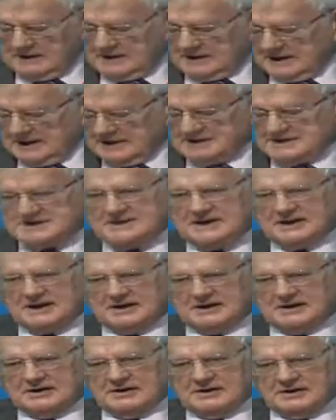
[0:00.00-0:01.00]
And the
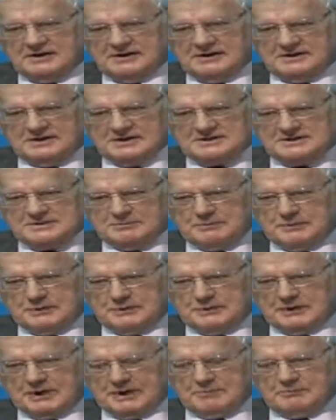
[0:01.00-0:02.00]
second is to
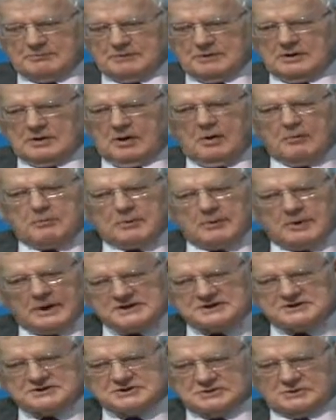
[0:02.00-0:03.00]
build up
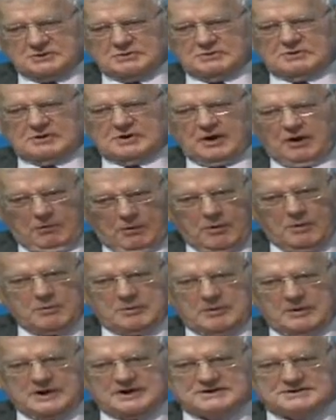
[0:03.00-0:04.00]
operational
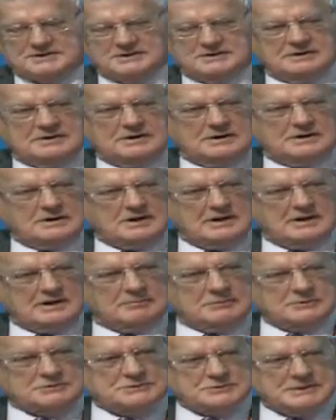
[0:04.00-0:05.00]
cooperation
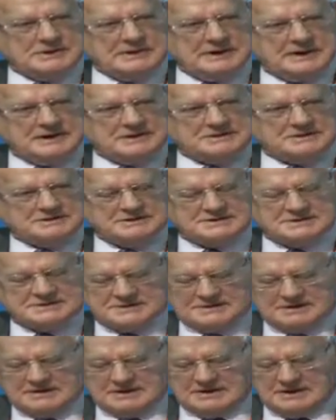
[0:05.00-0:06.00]
between nations
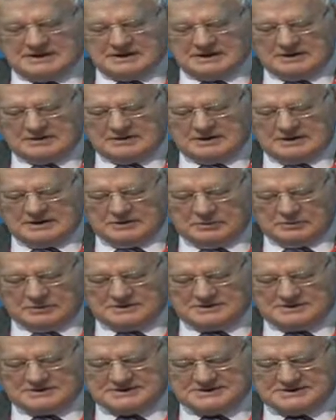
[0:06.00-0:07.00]
in order
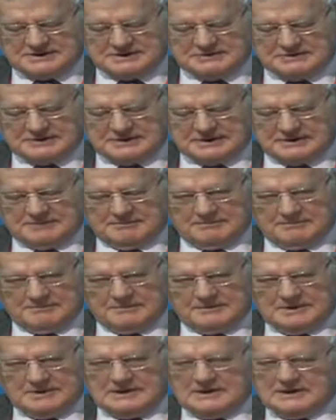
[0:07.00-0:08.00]
to deal with it.
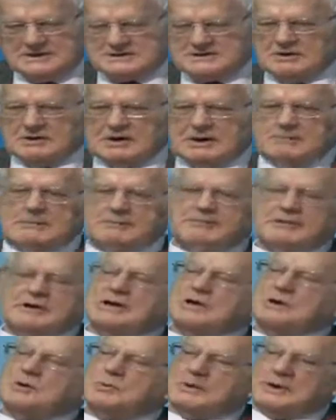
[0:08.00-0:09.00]
So let me very
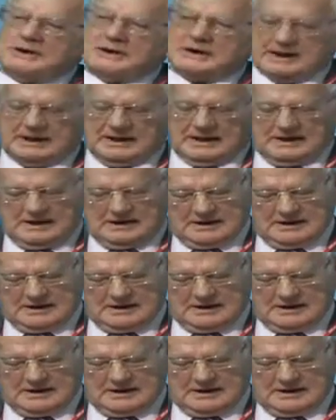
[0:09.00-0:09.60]
quickly